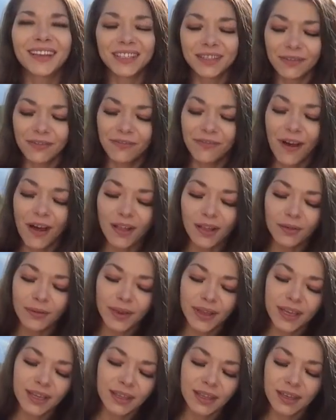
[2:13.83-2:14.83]
lots of
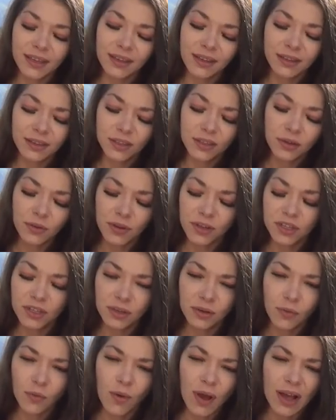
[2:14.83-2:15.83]
following the
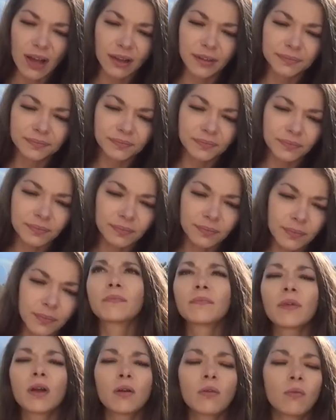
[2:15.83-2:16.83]
intuition well.
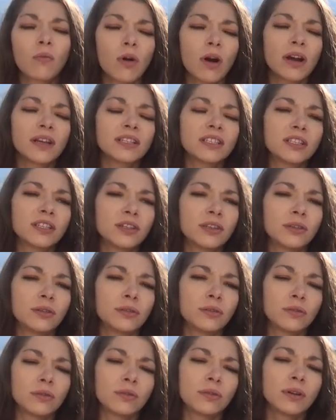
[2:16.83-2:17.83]
What
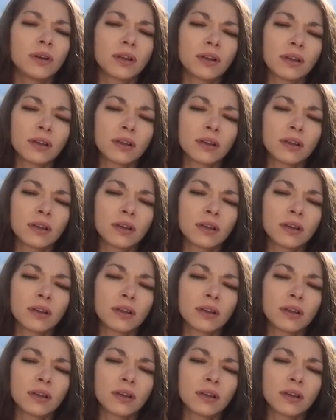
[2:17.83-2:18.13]
you